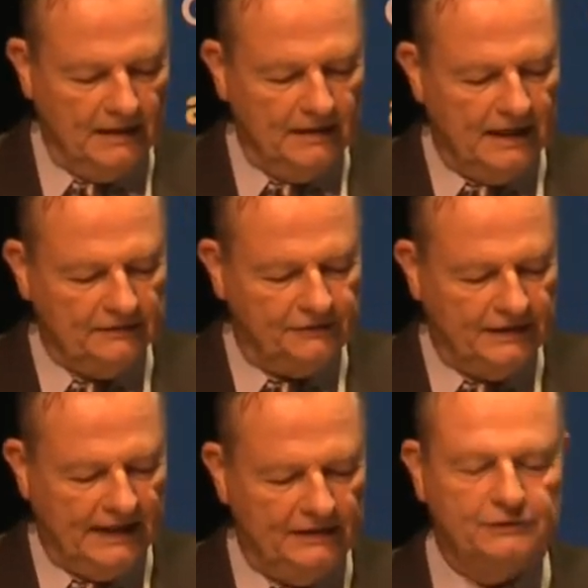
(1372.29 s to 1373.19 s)
That's
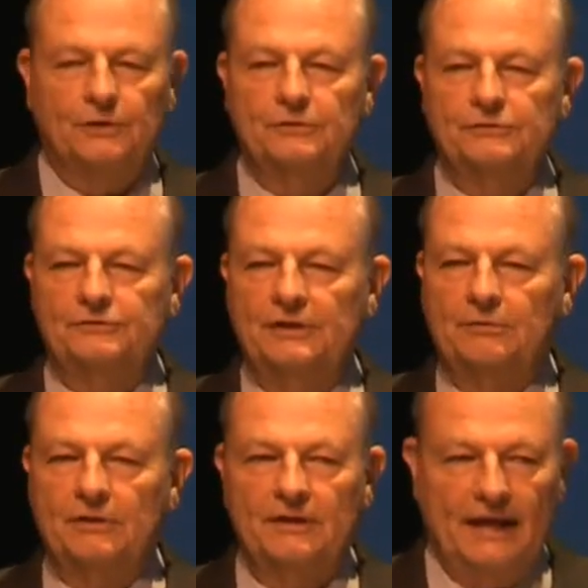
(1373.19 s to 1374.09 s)
the age-old
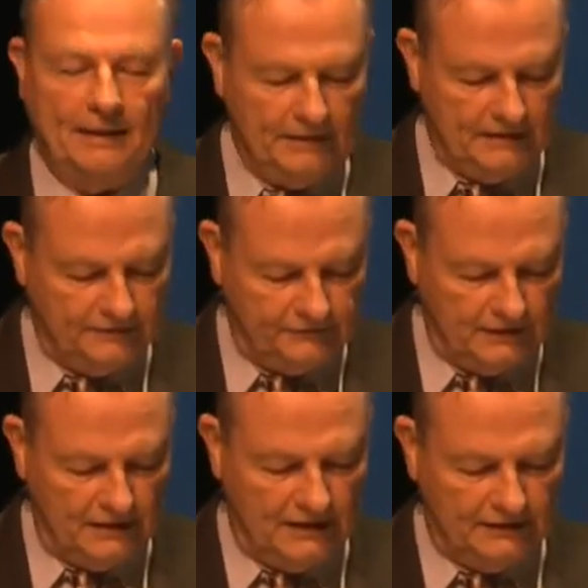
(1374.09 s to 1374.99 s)
secret of happiness in
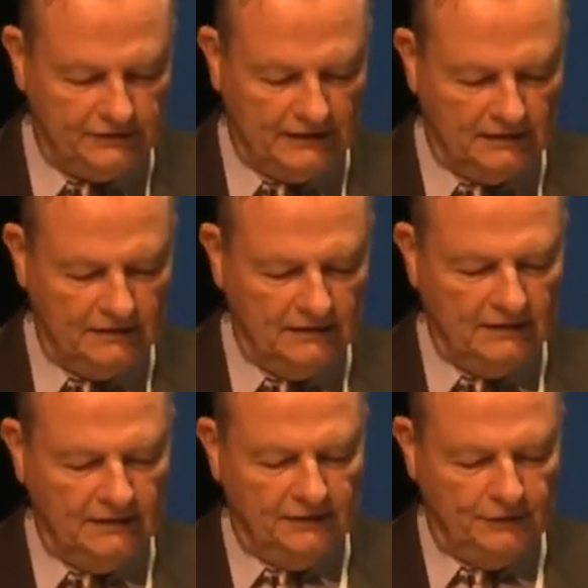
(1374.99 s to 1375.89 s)
a nutshell.
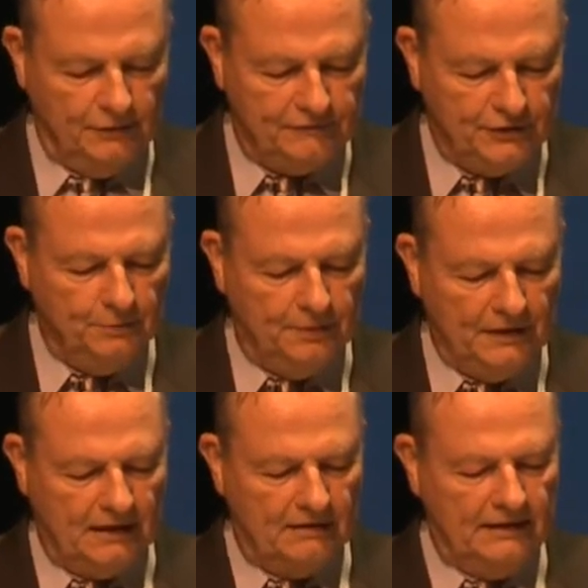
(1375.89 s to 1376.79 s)
You have two
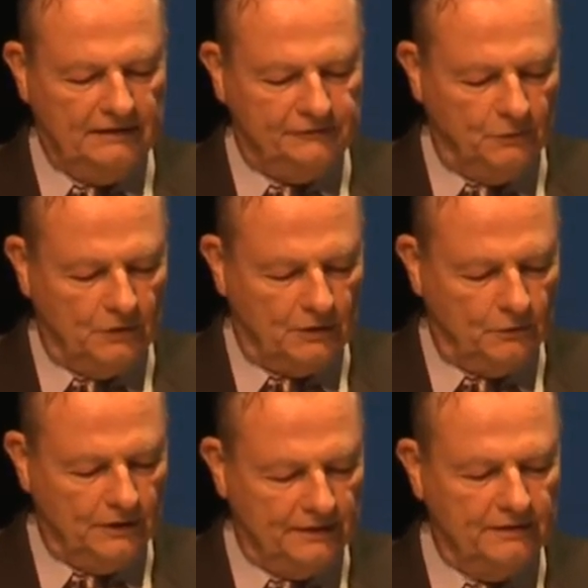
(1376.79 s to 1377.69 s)
polarities to work
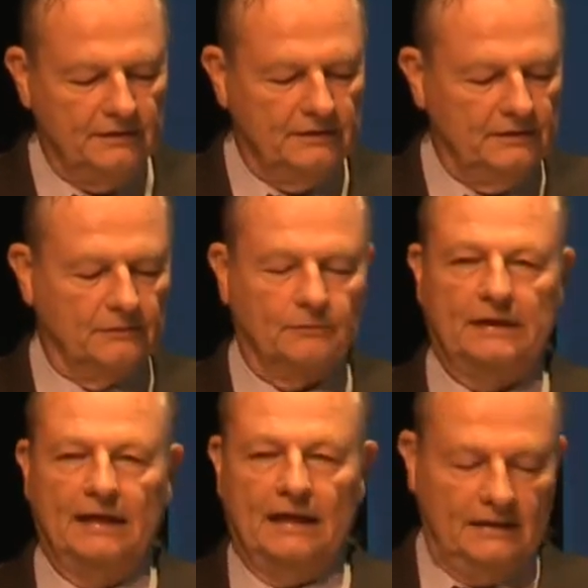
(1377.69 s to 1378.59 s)
with:
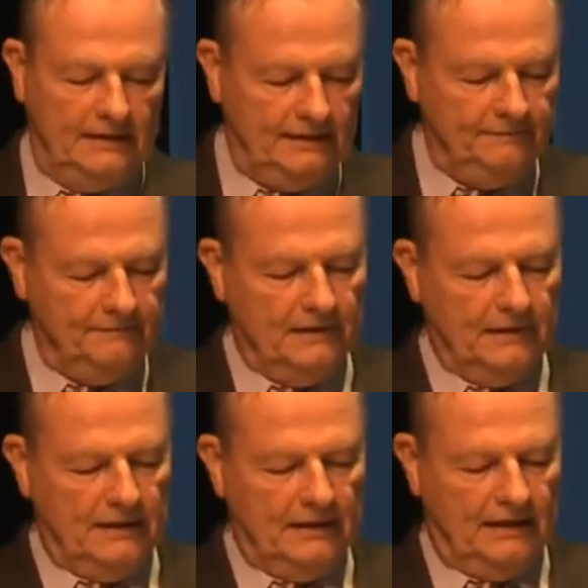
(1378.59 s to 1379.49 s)
reality
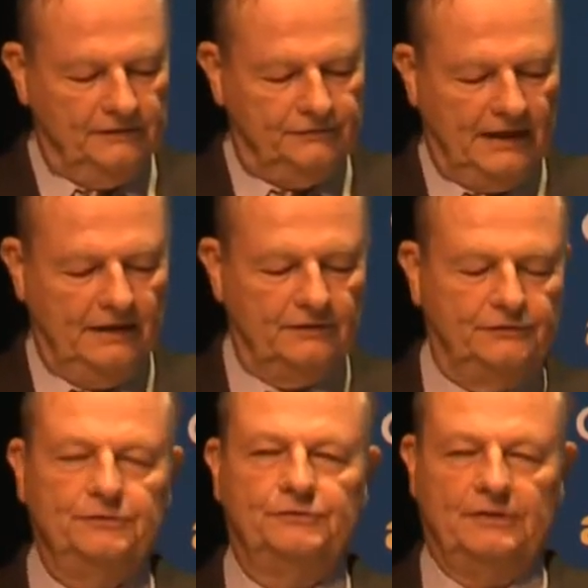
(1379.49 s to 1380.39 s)
and the standards
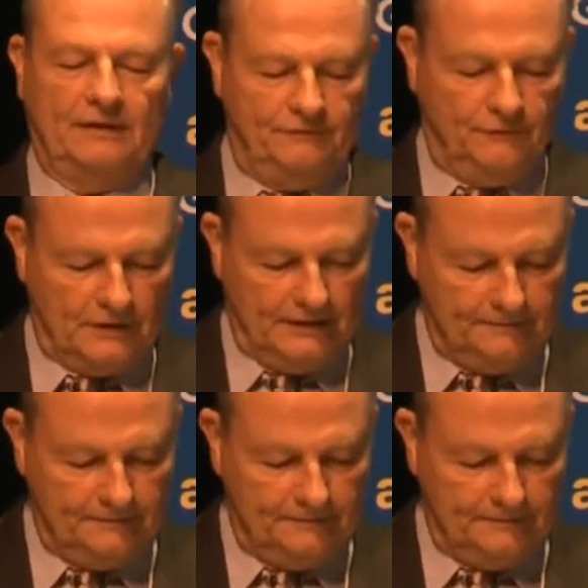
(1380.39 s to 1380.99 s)
you set for it.